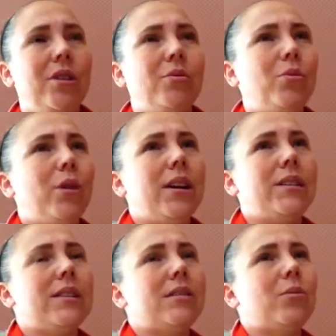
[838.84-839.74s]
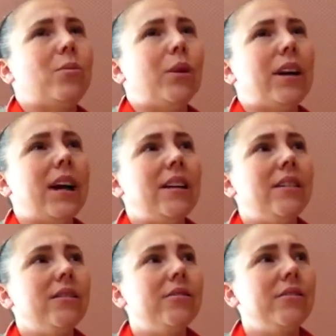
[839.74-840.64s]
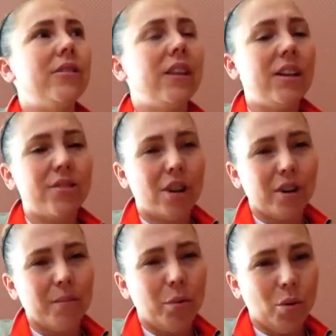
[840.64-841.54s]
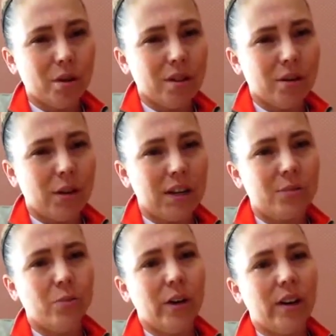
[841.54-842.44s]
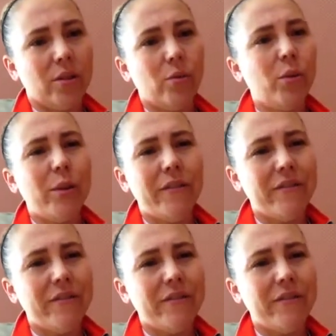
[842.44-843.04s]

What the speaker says: What kind of things are important to us? What do we